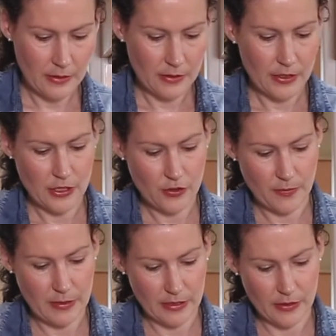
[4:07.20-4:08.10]
Just
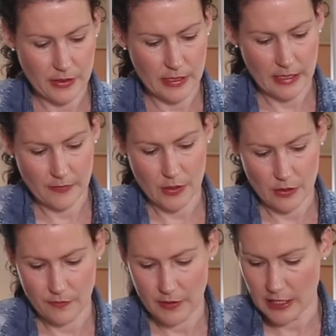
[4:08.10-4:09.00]
stripping those leaves
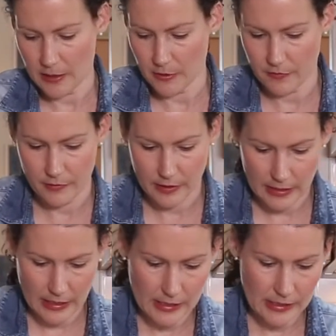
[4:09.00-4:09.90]
off, they come off
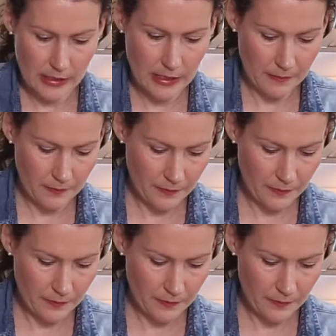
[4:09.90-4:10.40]
really easily.